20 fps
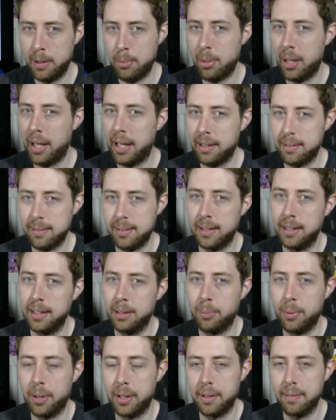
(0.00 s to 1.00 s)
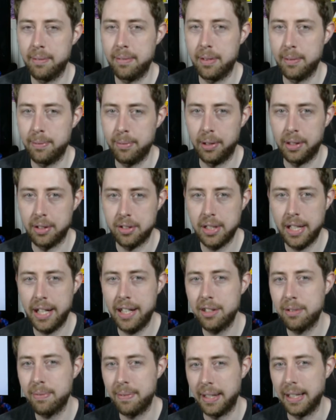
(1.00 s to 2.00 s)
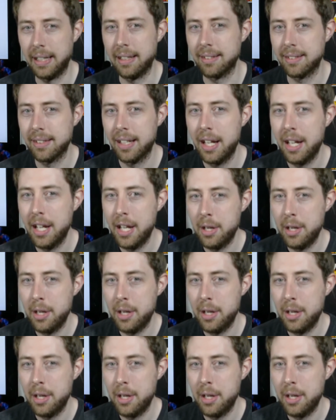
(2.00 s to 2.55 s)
than buying a single one of the full-size figures,